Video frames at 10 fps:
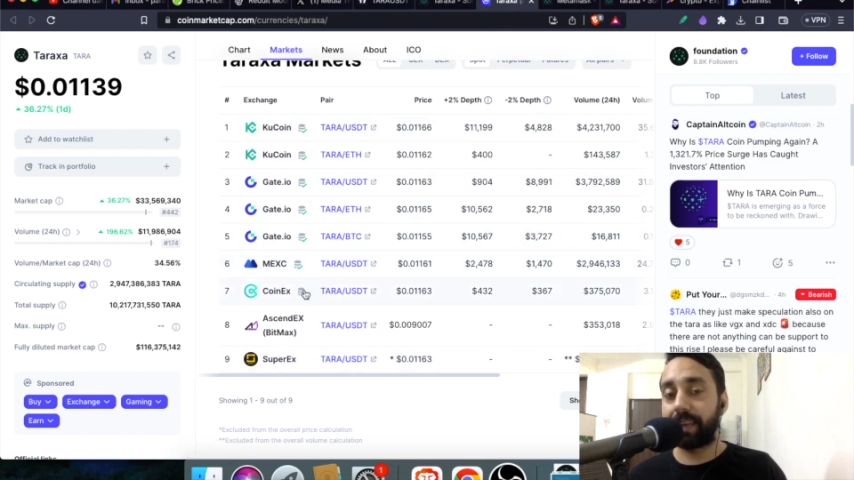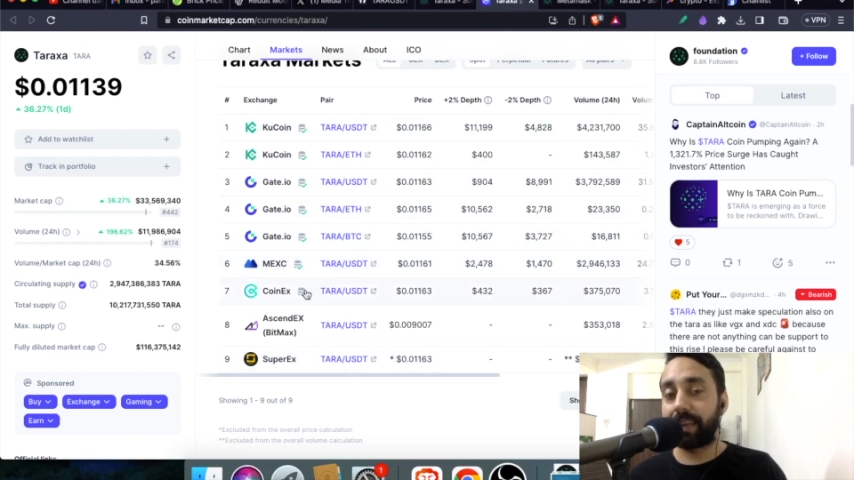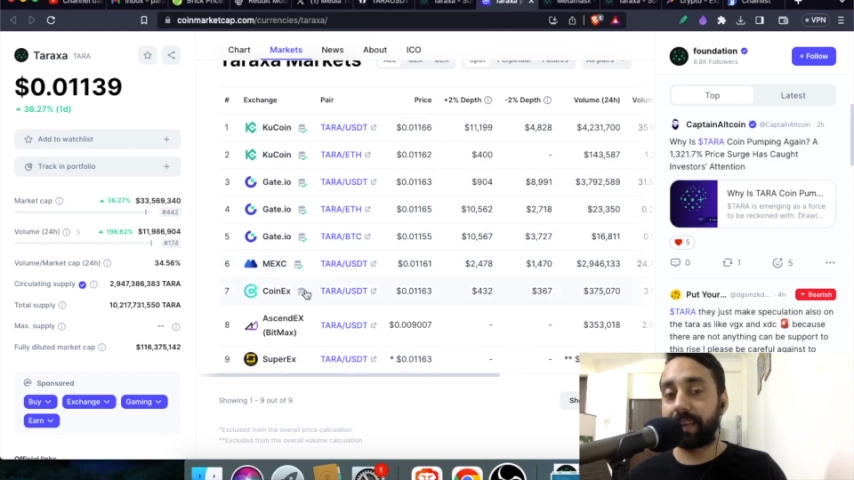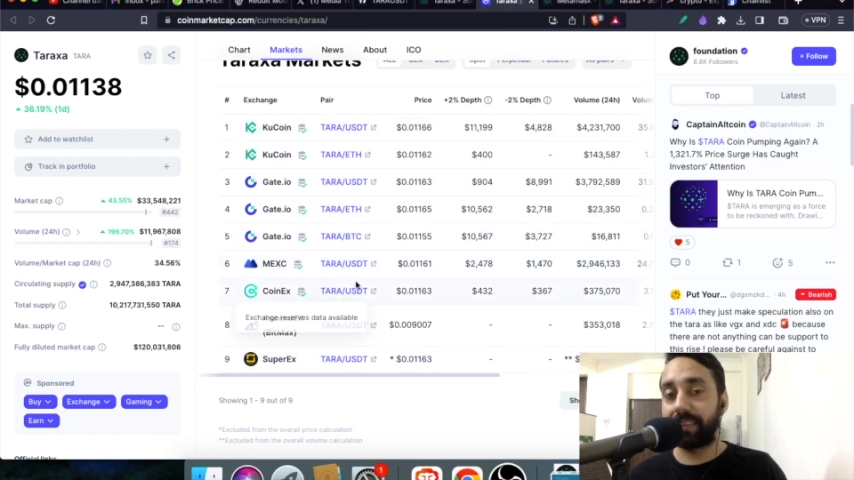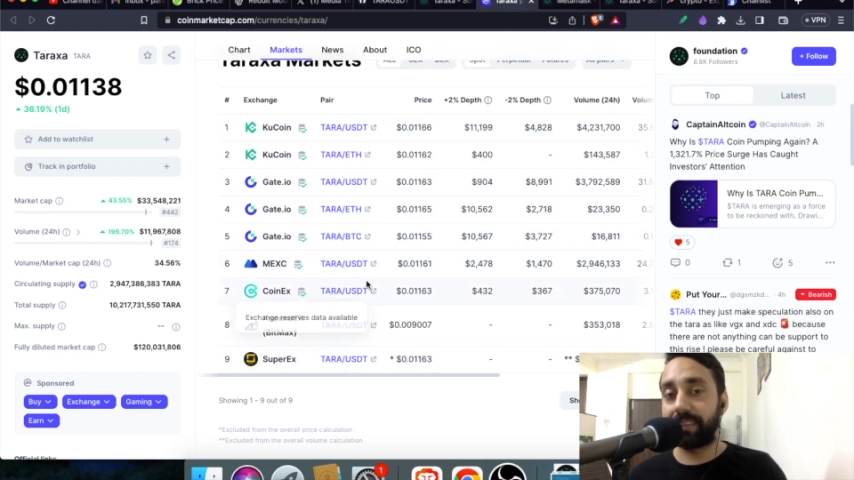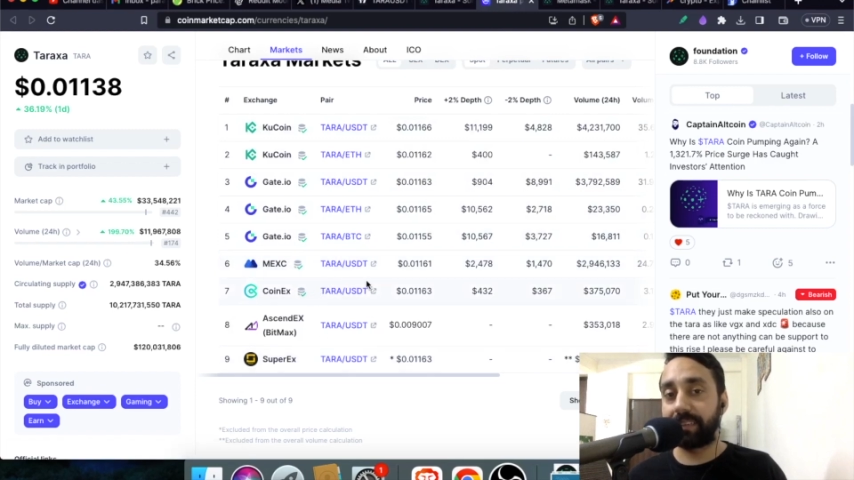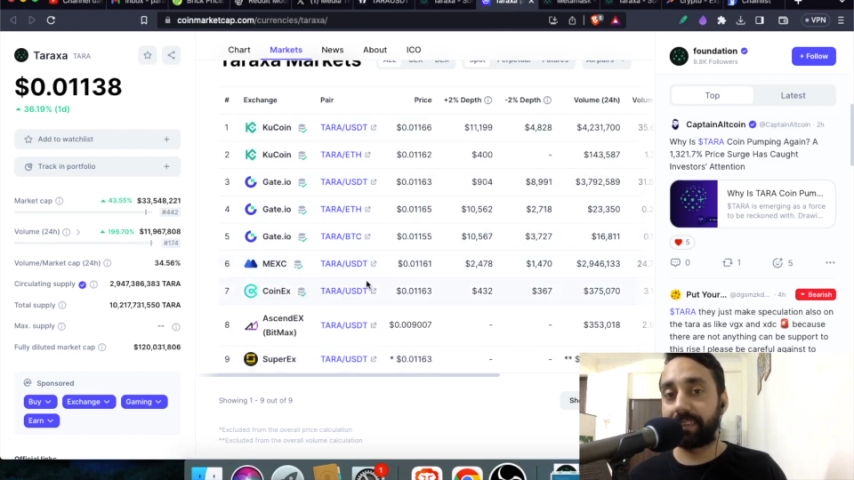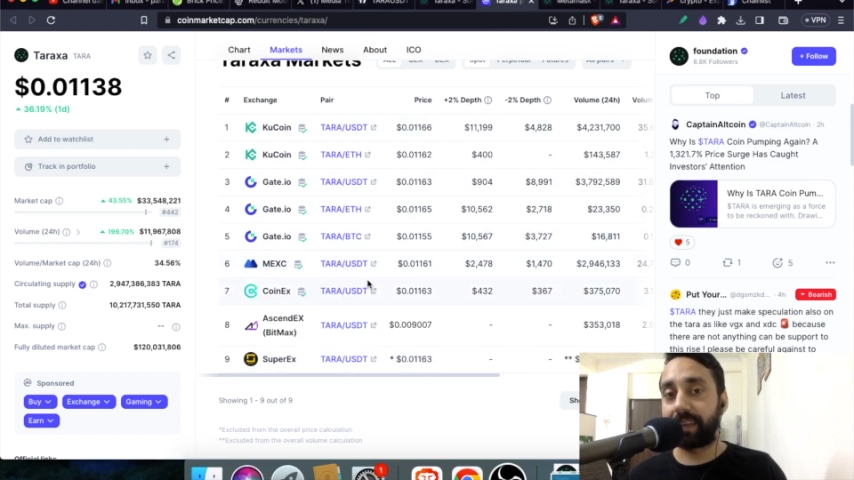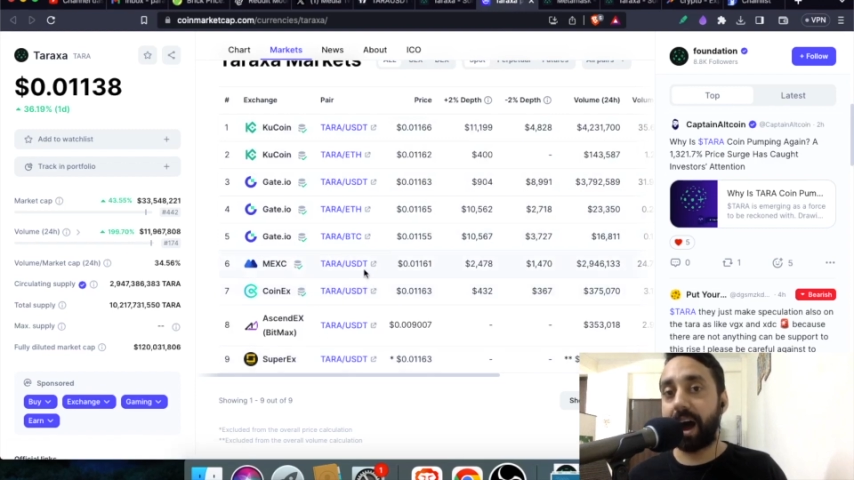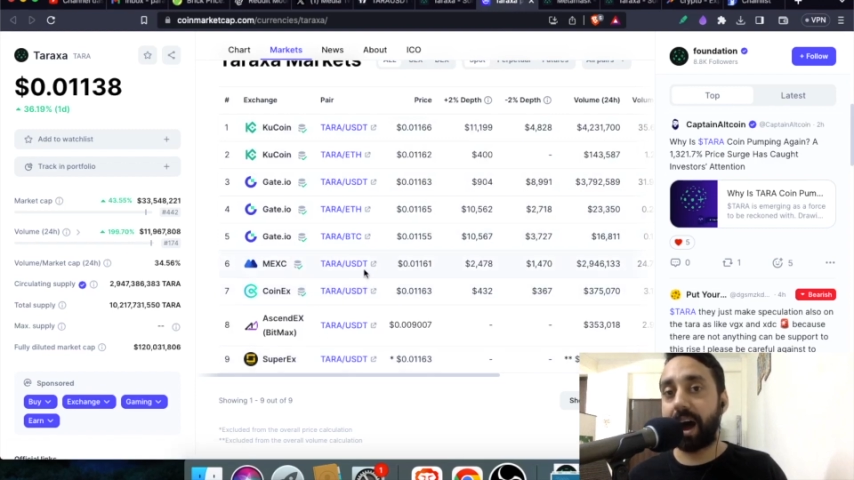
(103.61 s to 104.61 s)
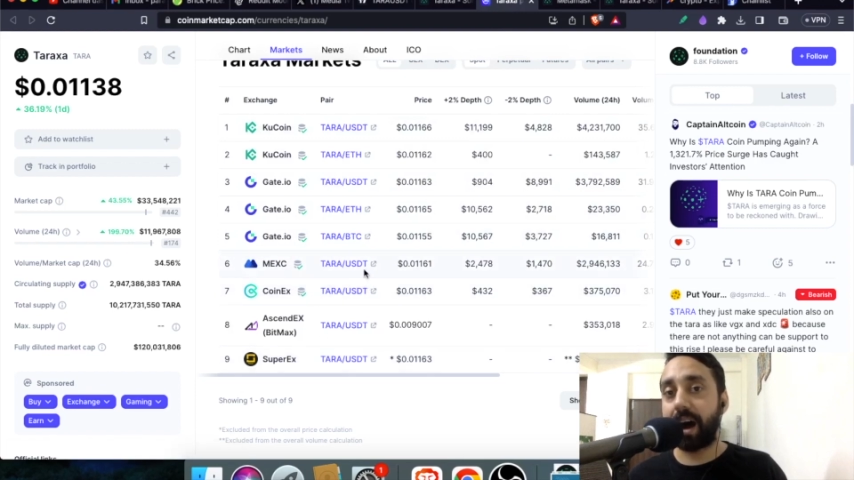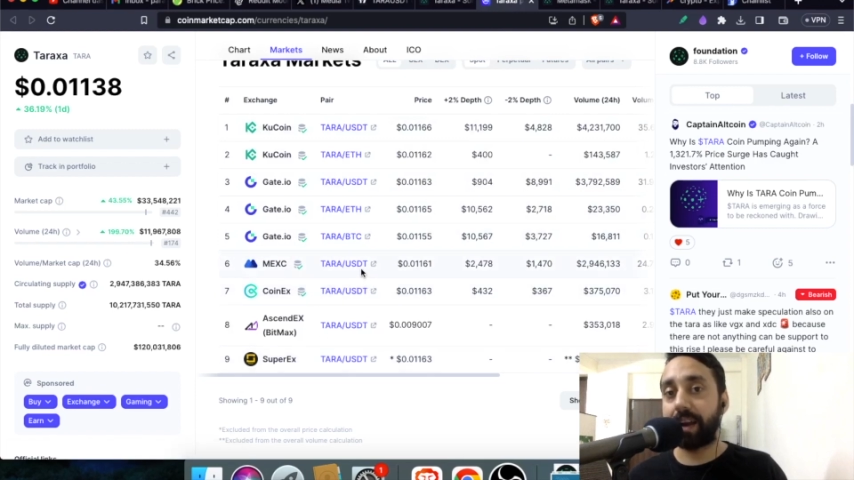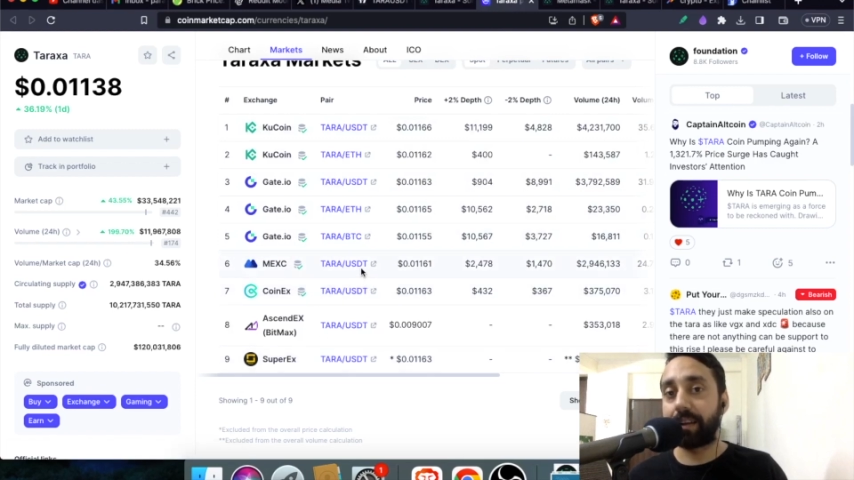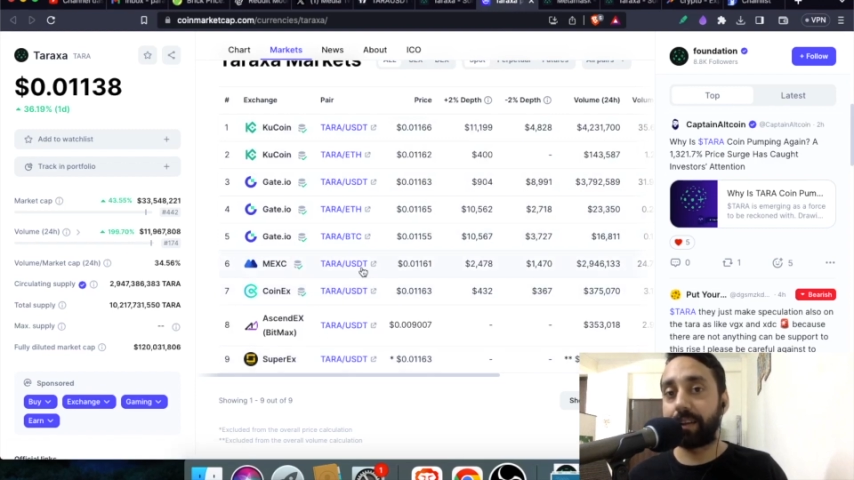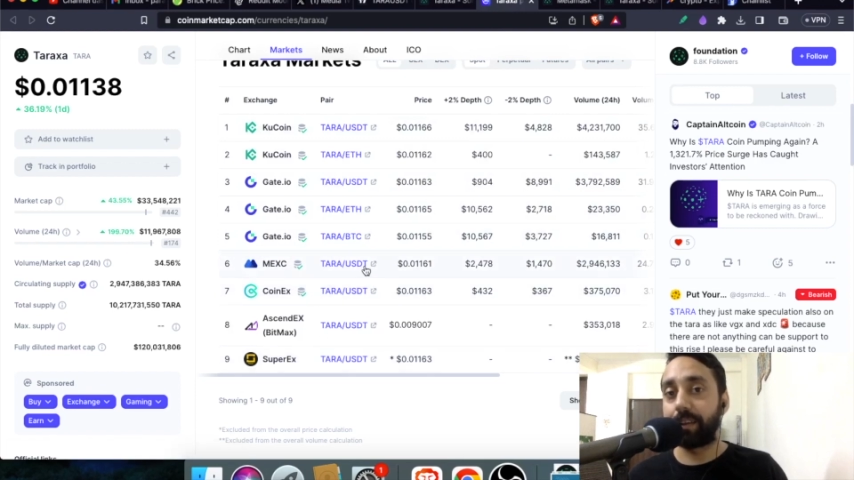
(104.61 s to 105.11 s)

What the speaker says: exchanges are